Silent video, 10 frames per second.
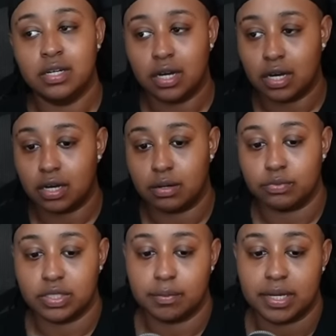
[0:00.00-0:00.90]
um,
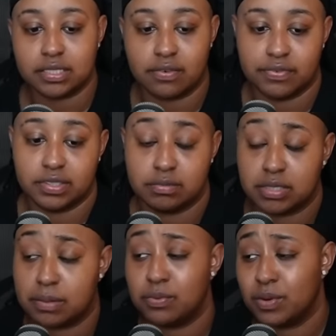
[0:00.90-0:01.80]
really makes her feel some
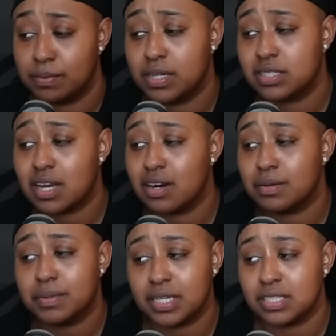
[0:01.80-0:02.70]
type of way because Cardi
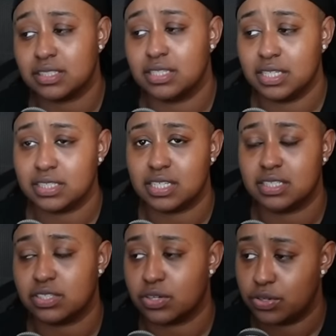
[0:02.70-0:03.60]
B in, is
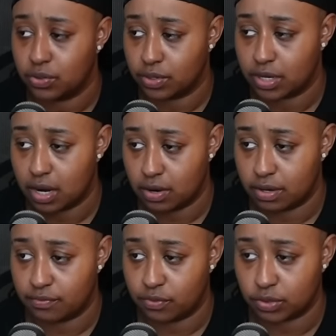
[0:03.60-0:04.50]
insecure, y'all,
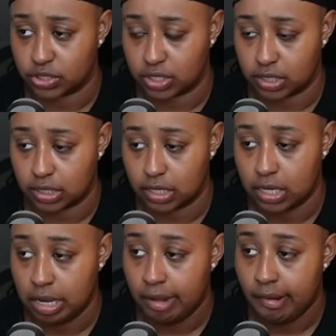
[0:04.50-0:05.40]
unfortunately.
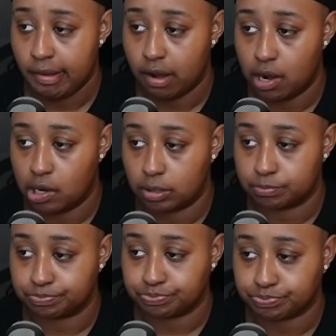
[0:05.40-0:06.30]

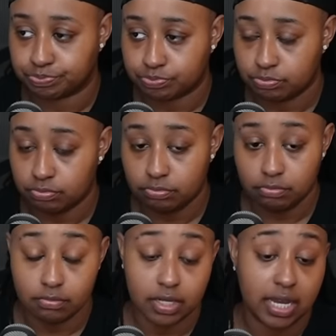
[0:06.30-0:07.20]
Um
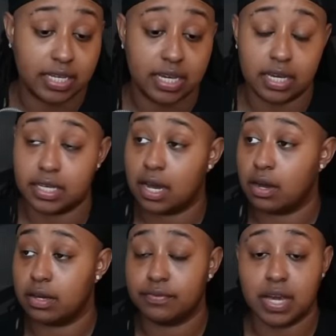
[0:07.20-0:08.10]
And yeah,
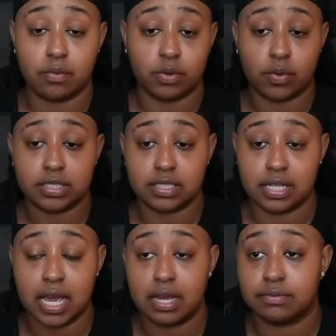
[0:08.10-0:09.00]
y'all, if y'all want to watch the
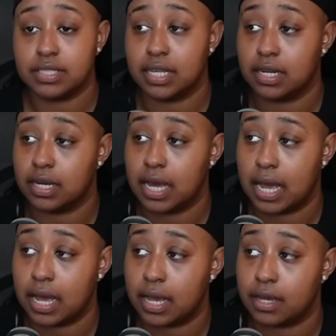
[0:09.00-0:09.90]
lives that
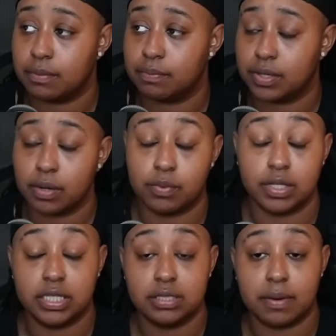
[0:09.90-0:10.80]
I put up with, at
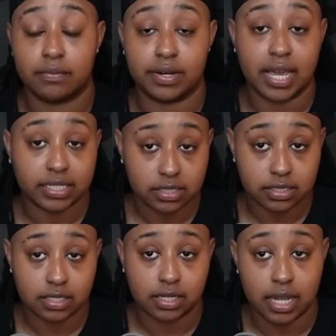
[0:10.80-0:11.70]
least my reactions
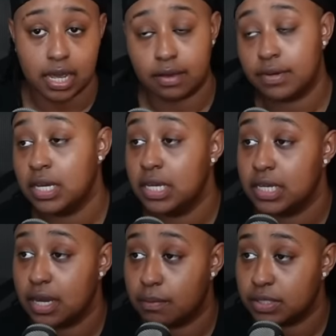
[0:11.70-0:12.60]
to the live,
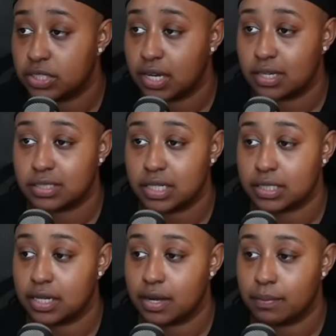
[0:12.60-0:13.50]
y'all make sure y'all check
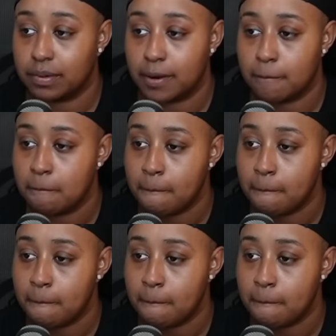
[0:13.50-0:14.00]
that out. But